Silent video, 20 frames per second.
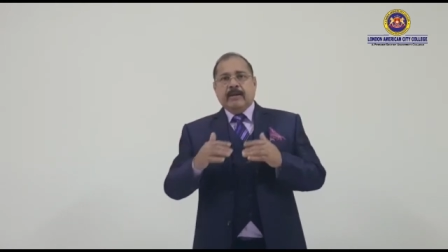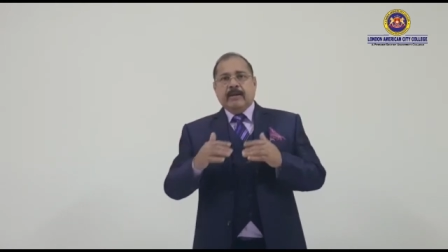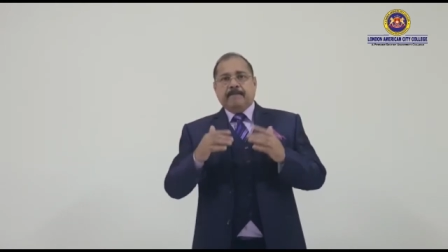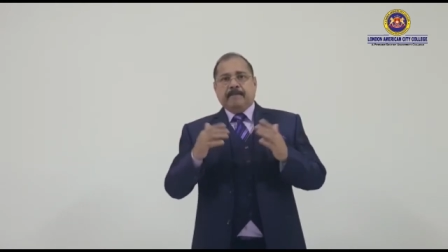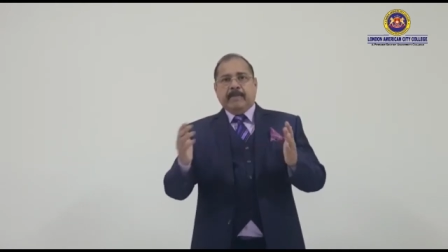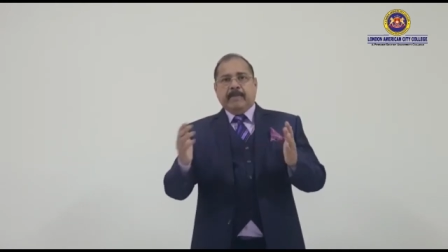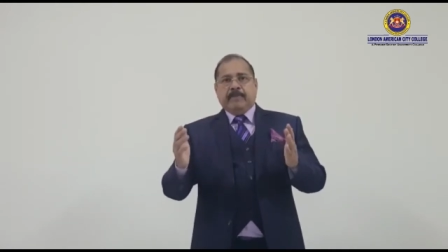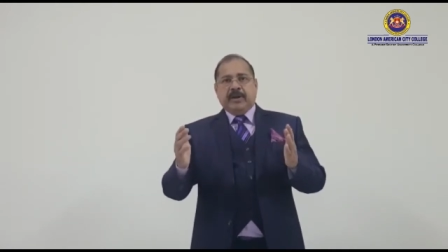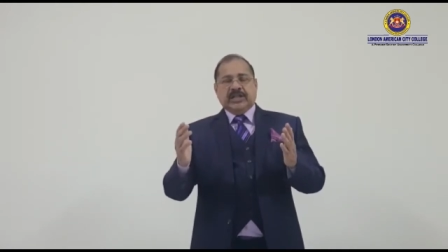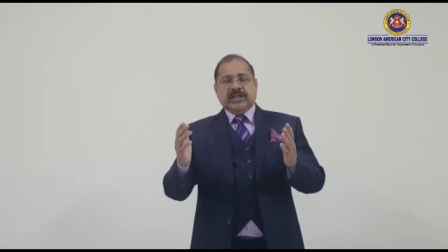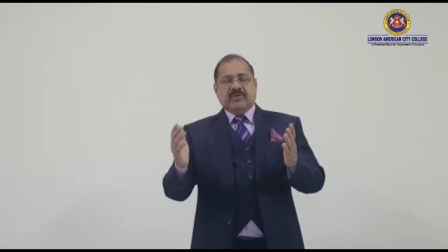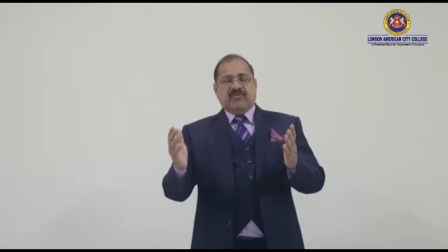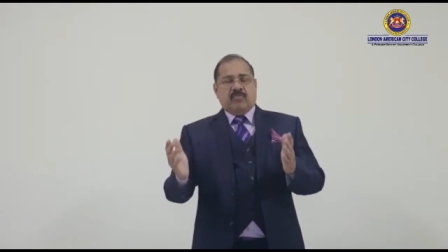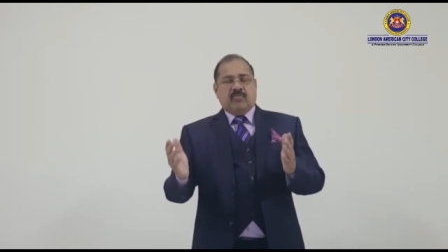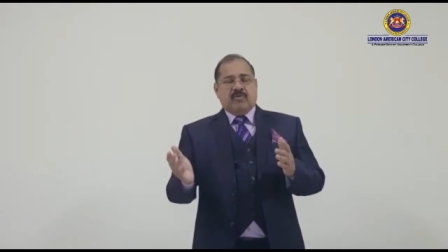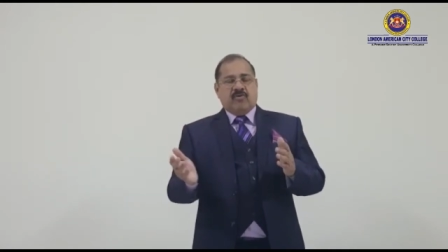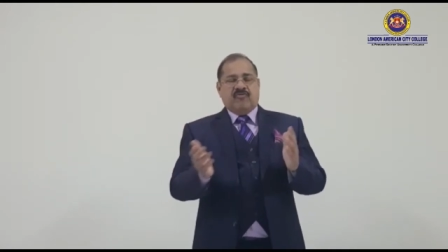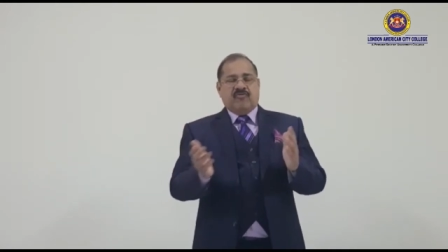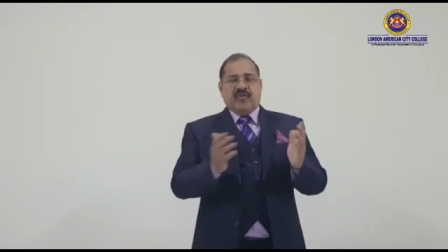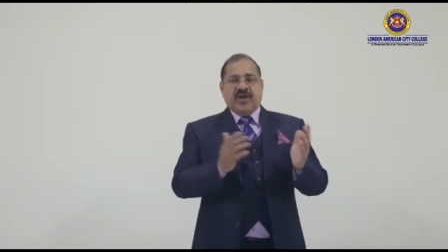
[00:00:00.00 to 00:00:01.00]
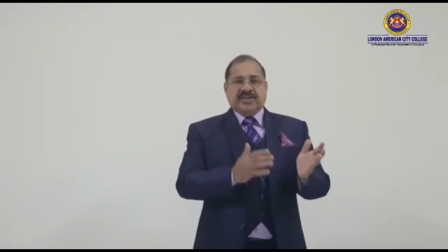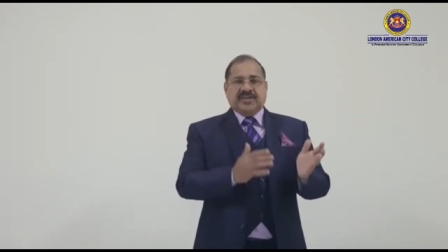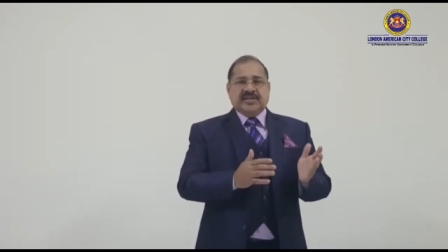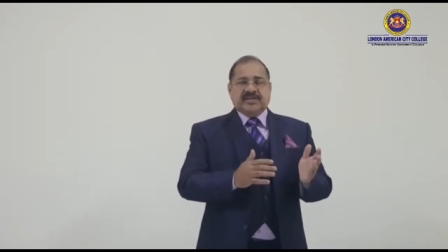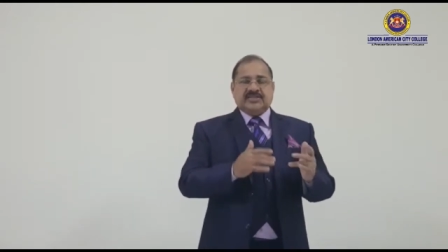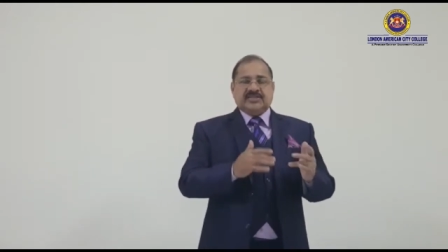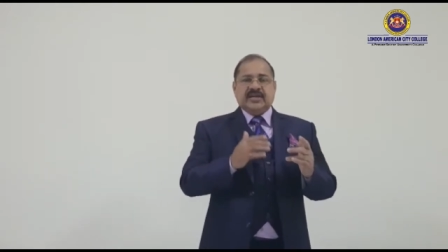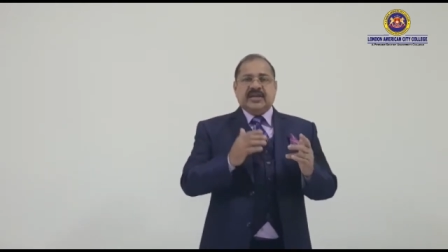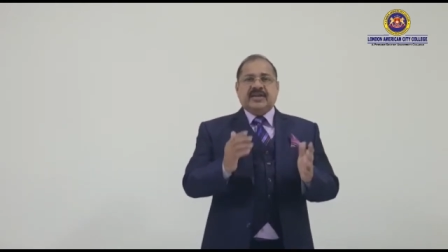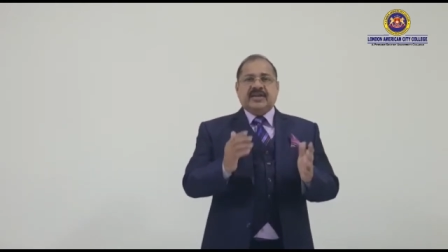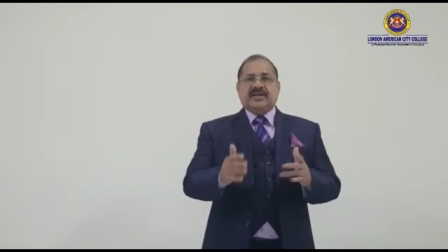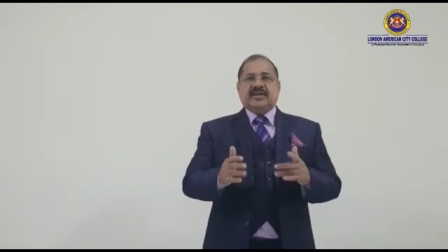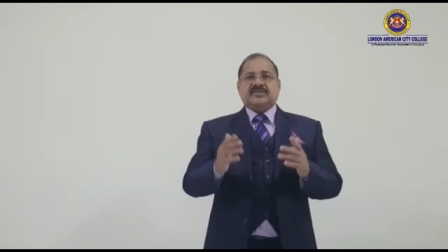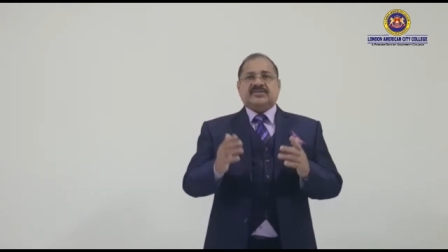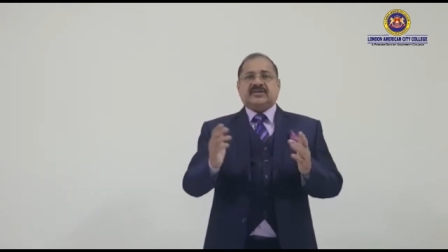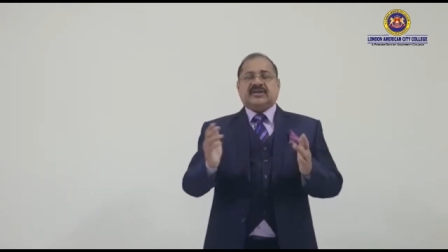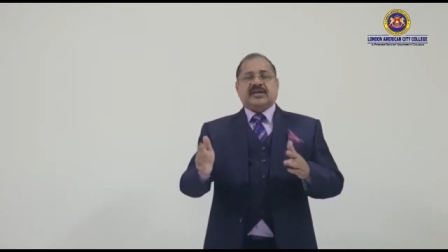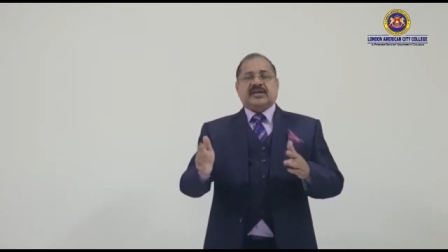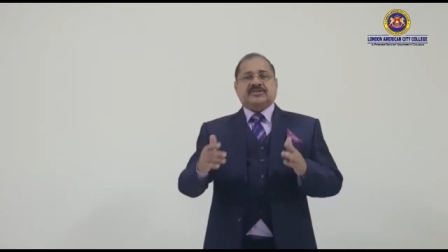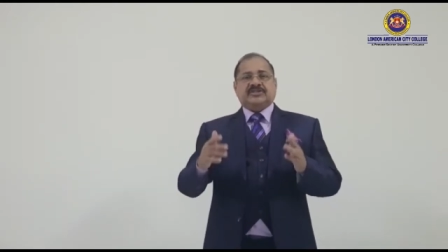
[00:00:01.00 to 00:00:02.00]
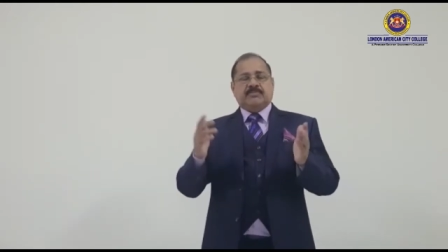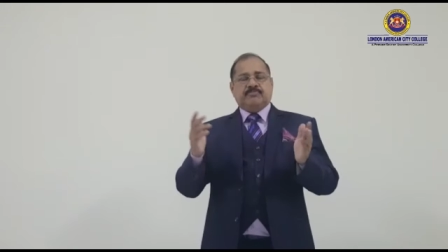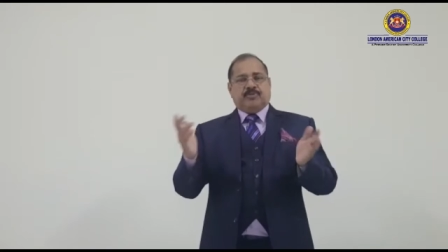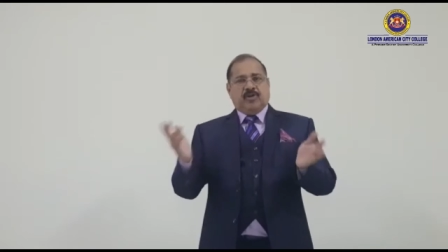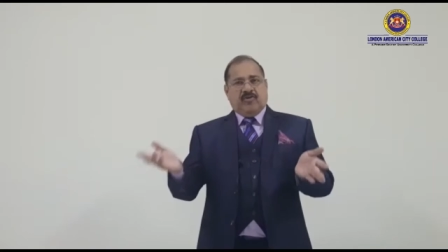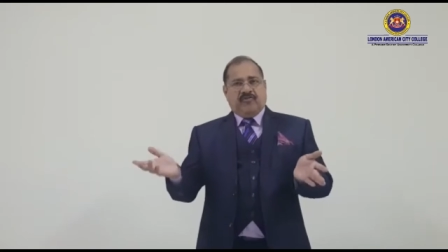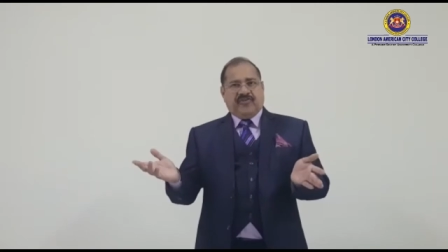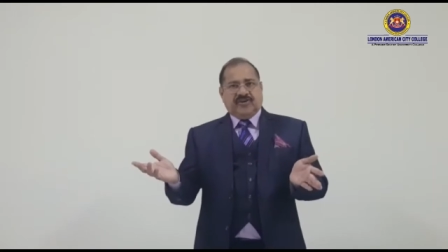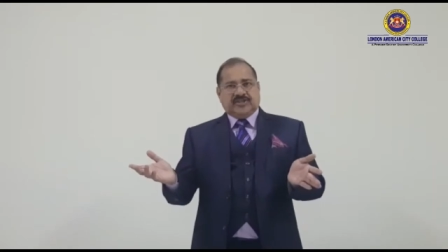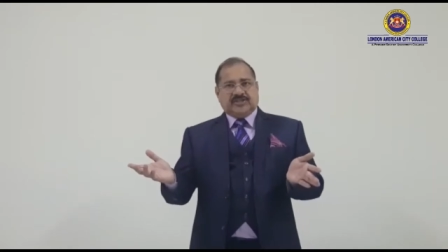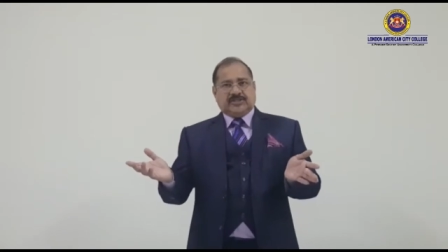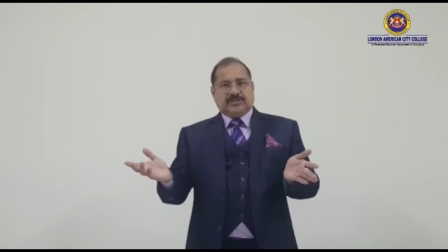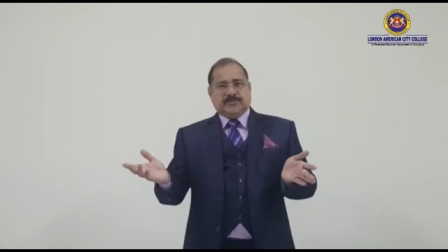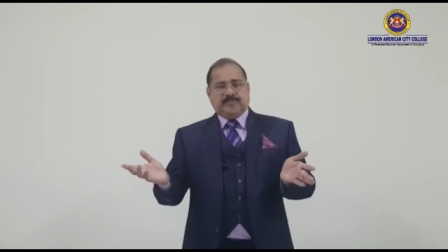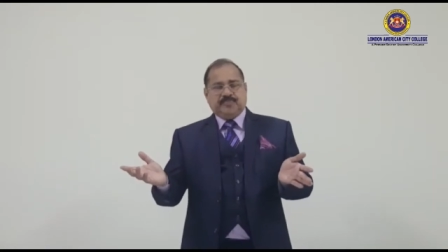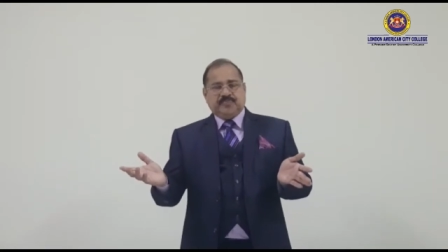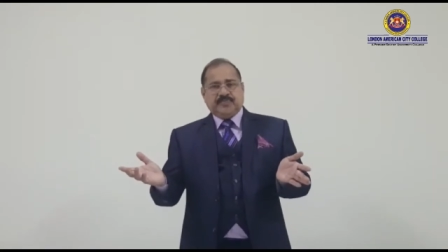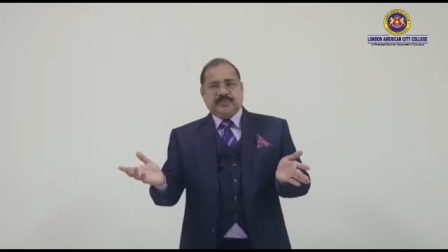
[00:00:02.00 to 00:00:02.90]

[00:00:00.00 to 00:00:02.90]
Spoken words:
people in the form of wages, interest, rents and profits.